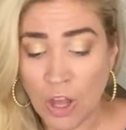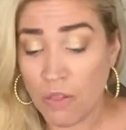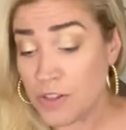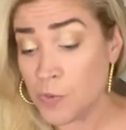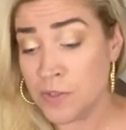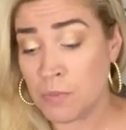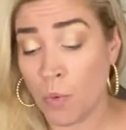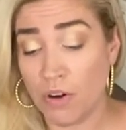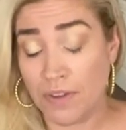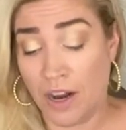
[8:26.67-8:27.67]
Oh, this one's
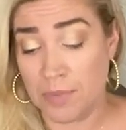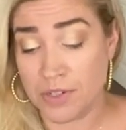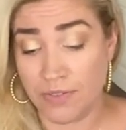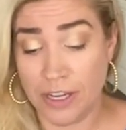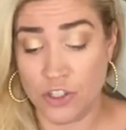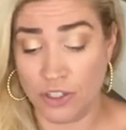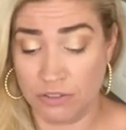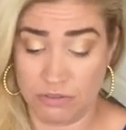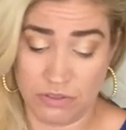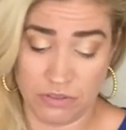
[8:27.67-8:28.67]
more of an
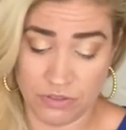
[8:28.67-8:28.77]
observation